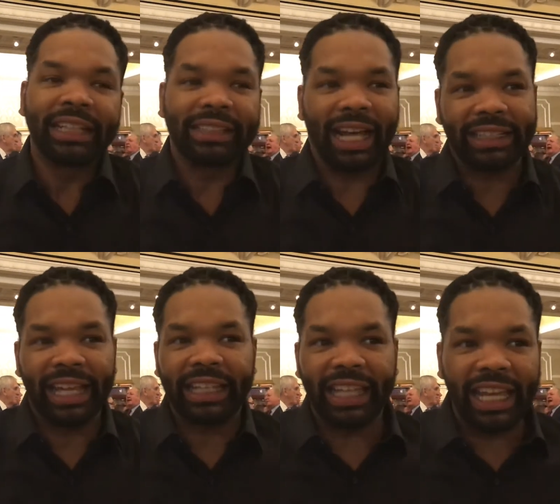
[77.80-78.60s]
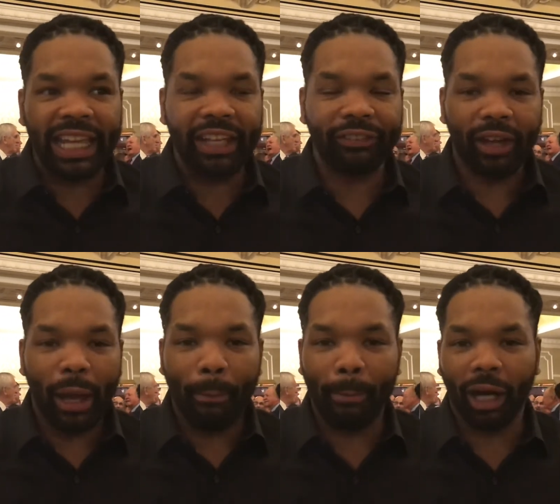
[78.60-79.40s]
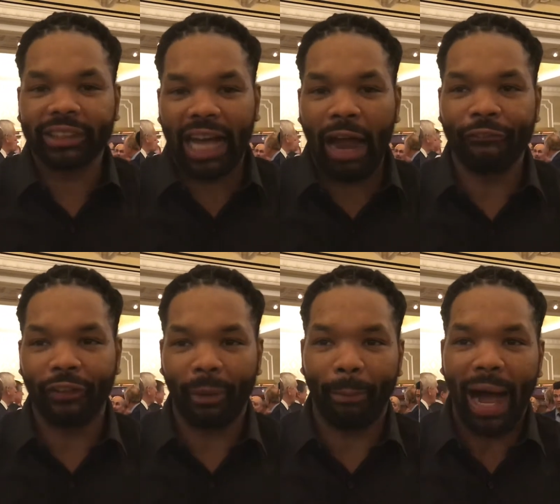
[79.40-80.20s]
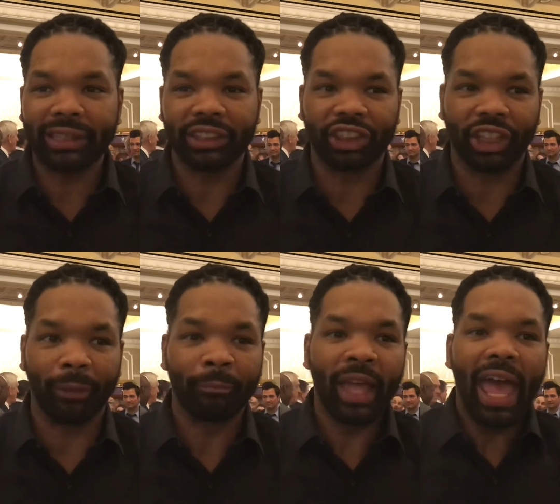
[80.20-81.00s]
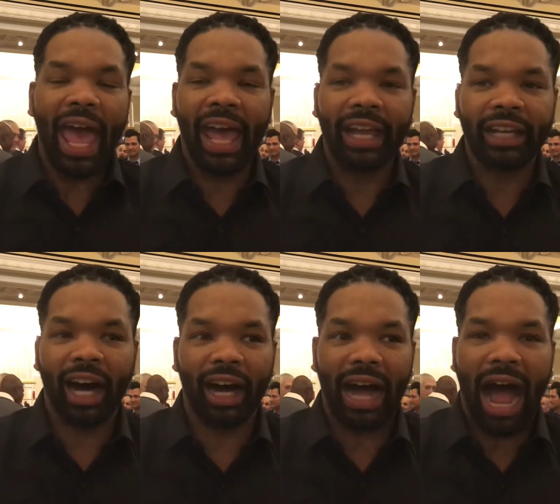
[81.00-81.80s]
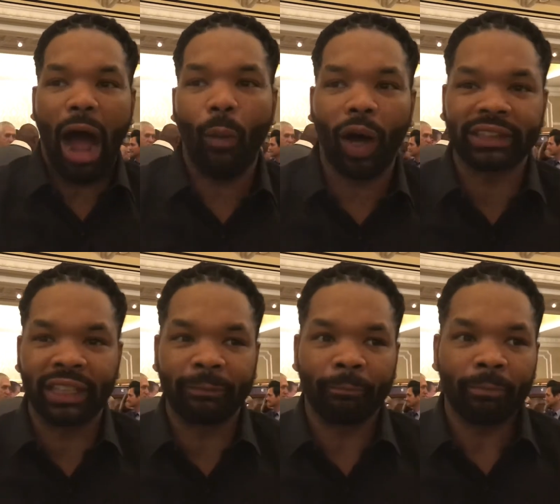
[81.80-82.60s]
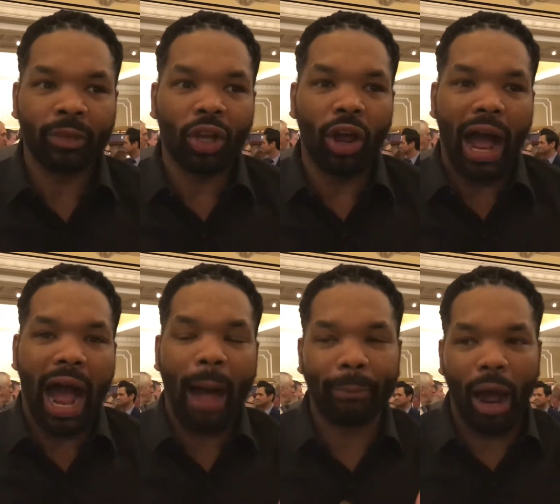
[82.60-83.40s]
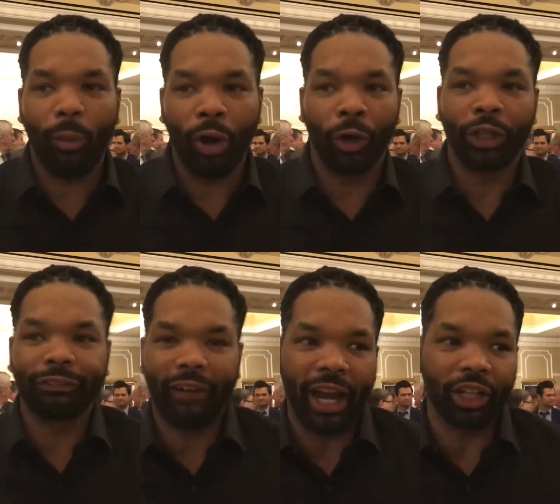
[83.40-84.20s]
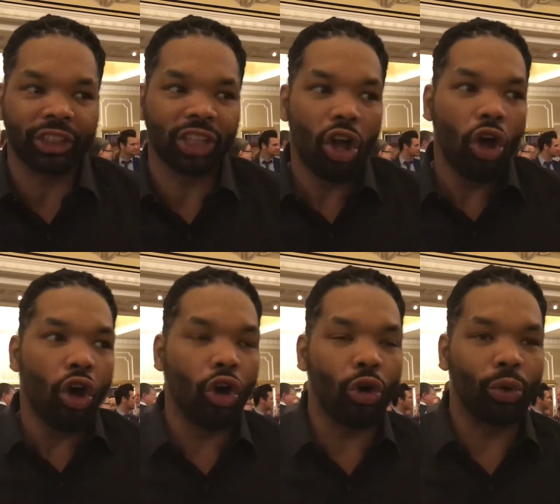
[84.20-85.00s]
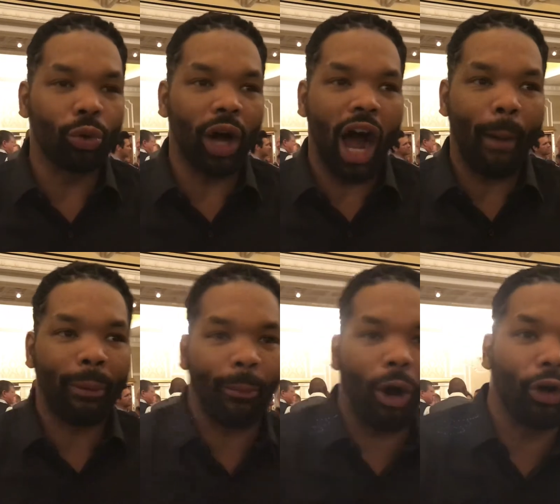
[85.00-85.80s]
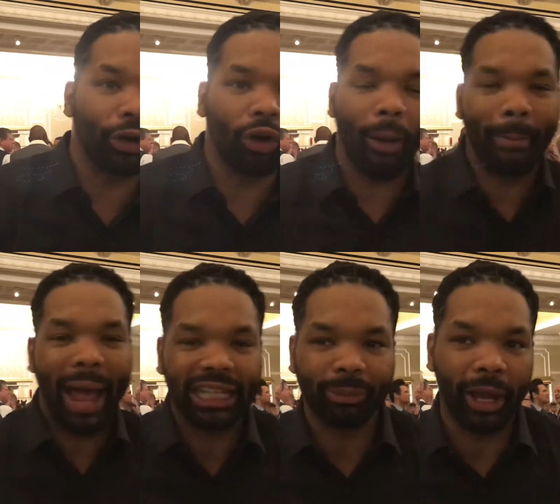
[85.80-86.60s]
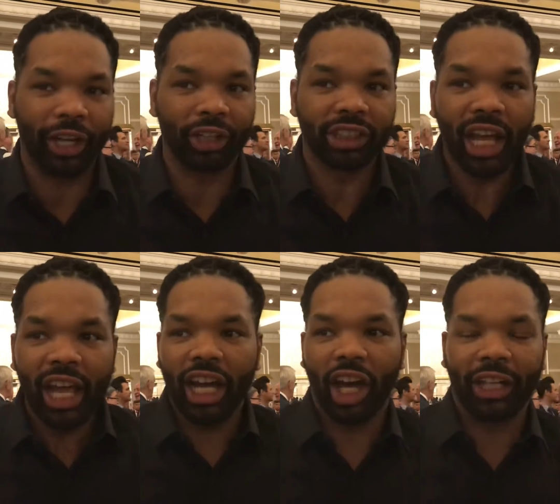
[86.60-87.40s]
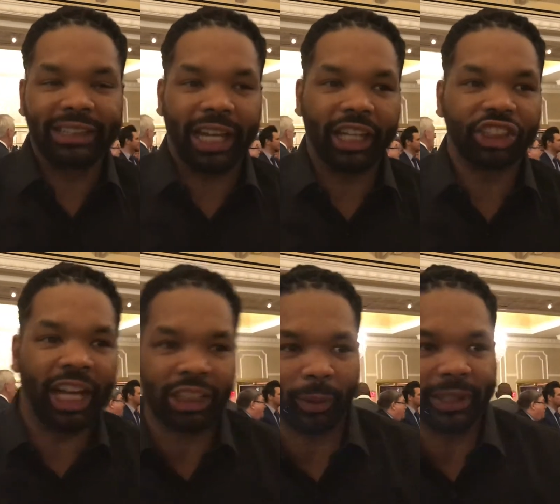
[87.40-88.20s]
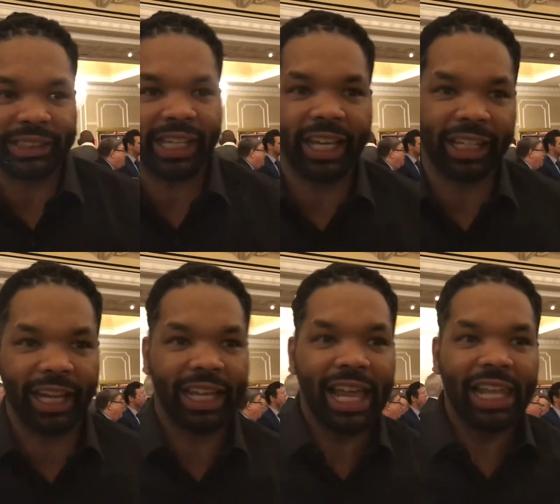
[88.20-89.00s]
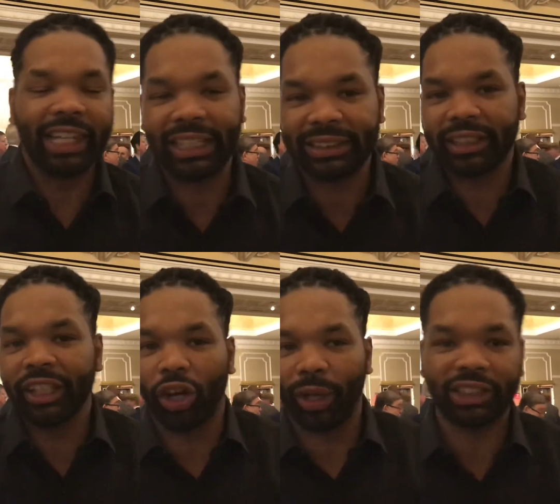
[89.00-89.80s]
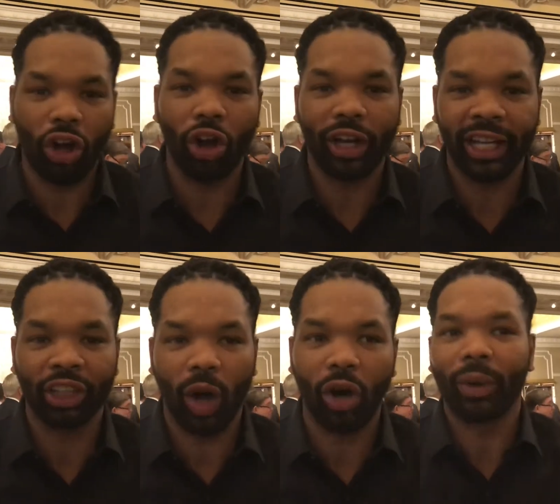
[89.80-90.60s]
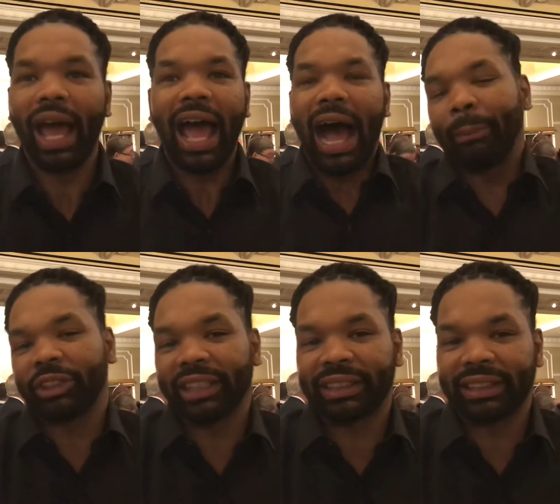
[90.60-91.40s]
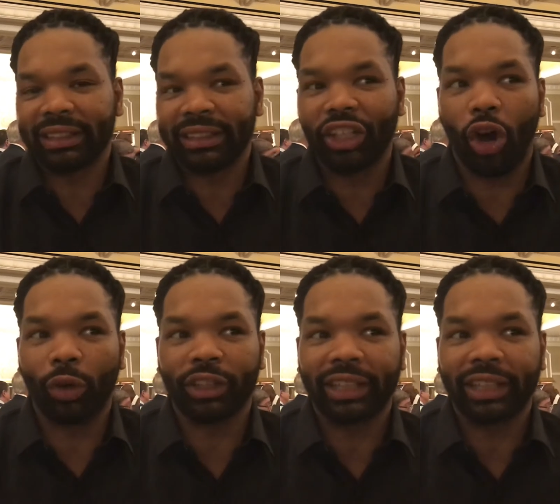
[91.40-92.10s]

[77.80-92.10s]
That didn't leave much time for the boxing gym. And I'm not one of those fighters who a promoter or matchmaker's gonna take a chance with his kid. Like, let's call Kendall Holt. I'm just, you know,